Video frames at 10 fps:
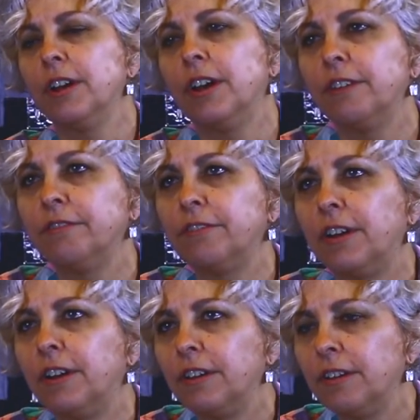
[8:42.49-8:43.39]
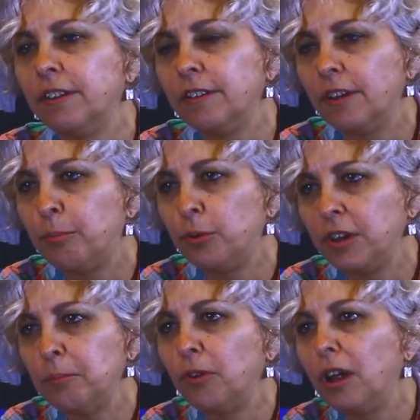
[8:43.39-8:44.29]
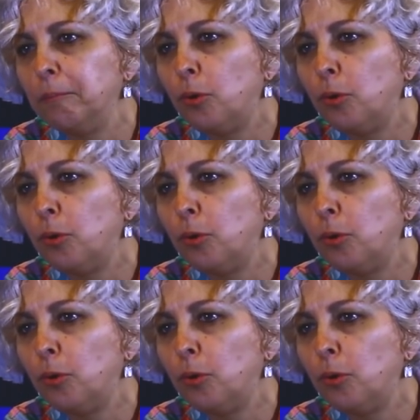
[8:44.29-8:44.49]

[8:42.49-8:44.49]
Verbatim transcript: of a boy named Rob